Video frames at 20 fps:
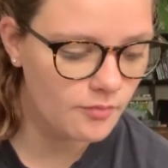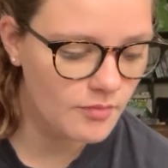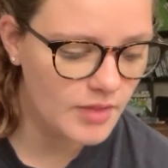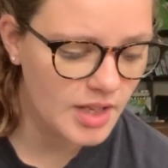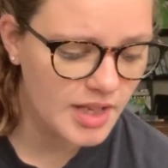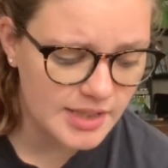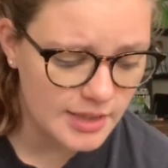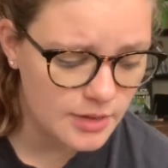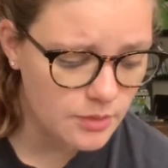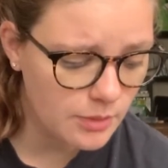
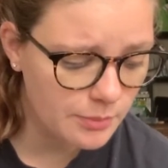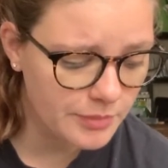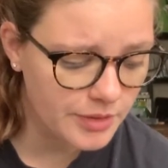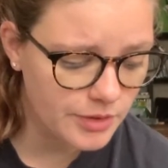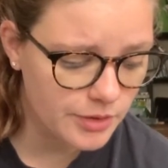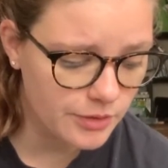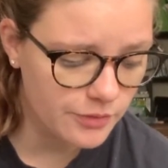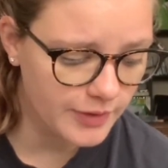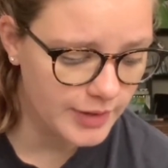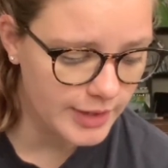And that's what I'm going
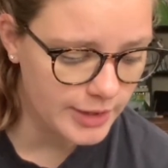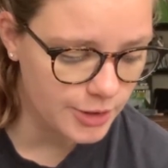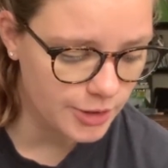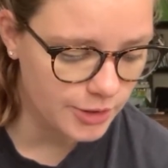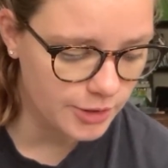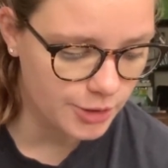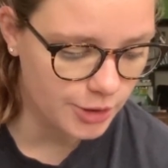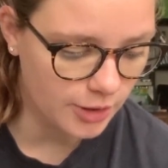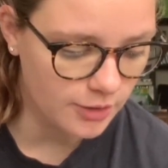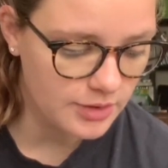to do for each of the
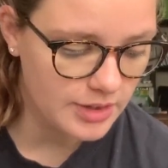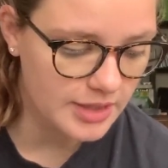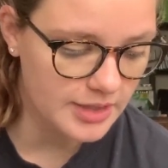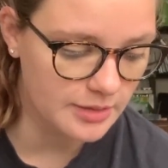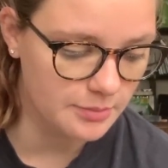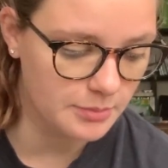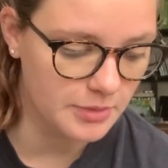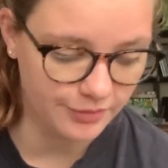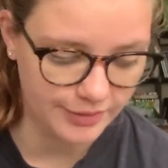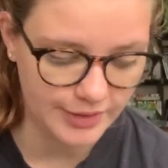chunks, is
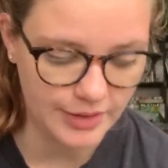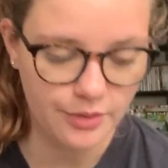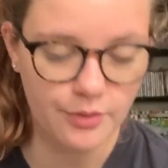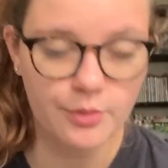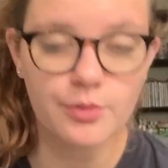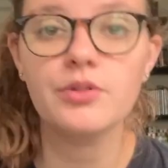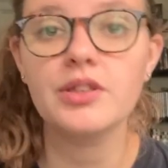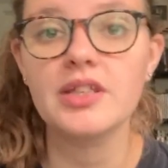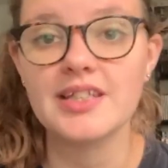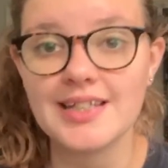I'm going to read
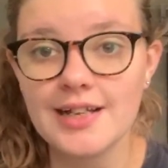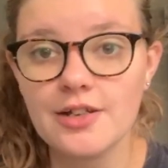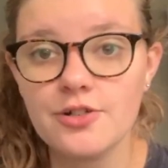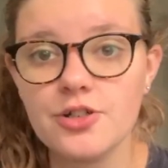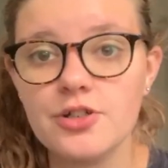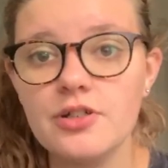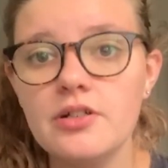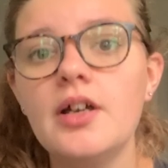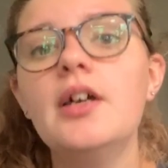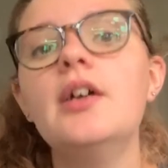through the section